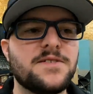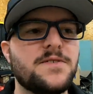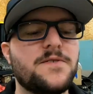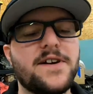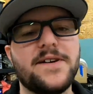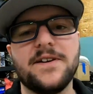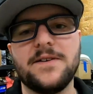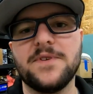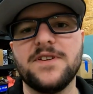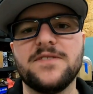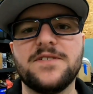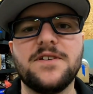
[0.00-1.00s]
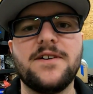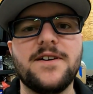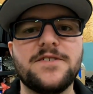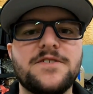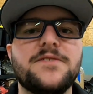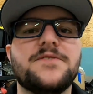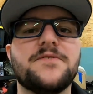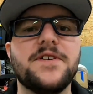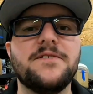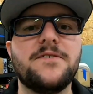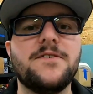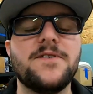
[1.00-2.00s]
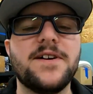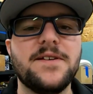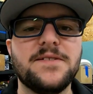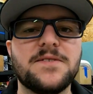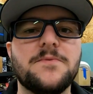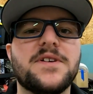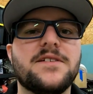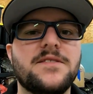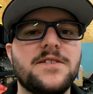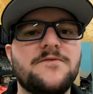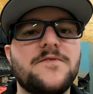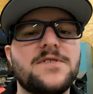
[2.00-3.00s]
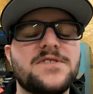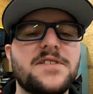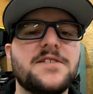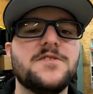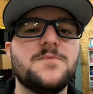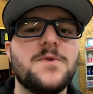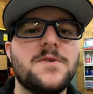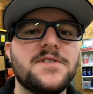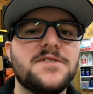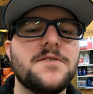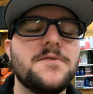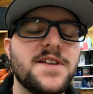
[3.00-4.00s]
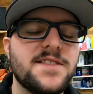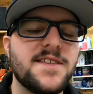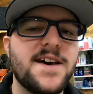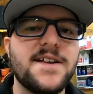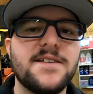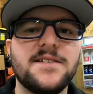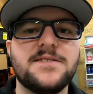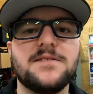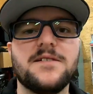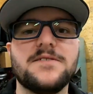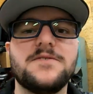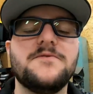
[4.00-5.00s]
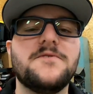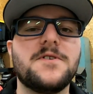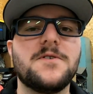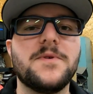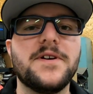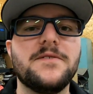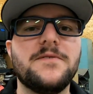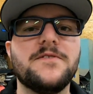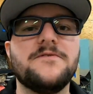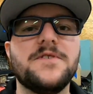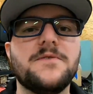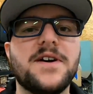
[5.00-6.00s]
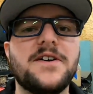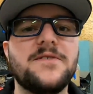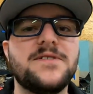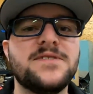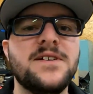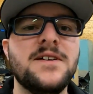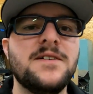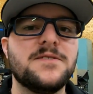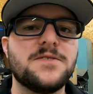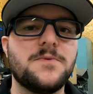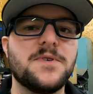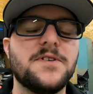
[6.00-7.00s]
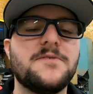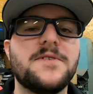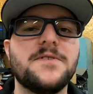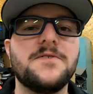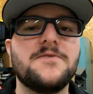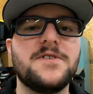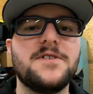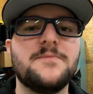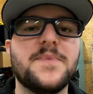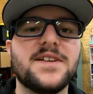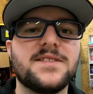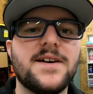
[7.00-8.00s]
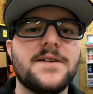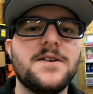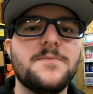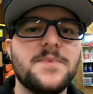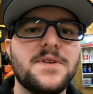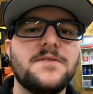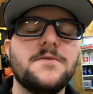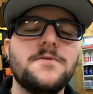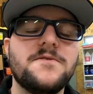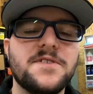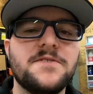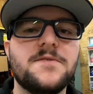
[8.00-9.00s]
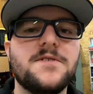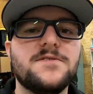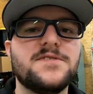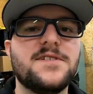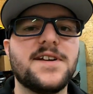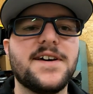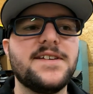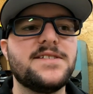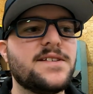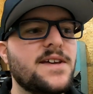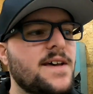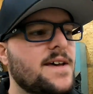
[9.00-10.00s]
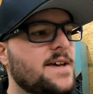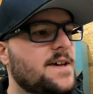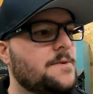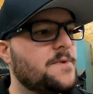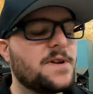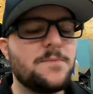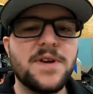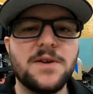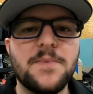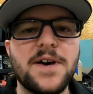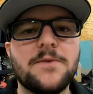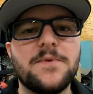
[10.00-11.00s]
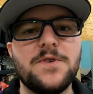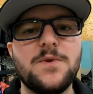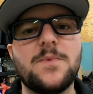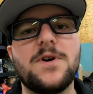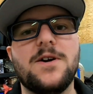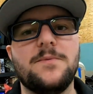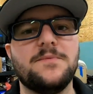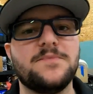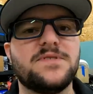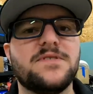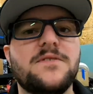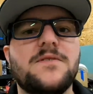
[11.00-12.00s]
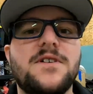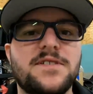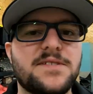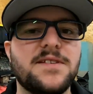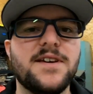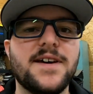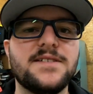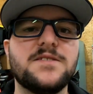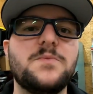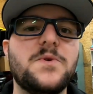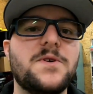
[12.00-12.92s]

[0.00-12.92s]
So right now I'm getting the Dodge and the trailer all ready so we can leave first thing in the morning to go get that. It's not too far away, only a few hours. So we're going to run over and pick that up, and hopefully the roads are nice and we can make it back with no problems. So I'll see you guys in the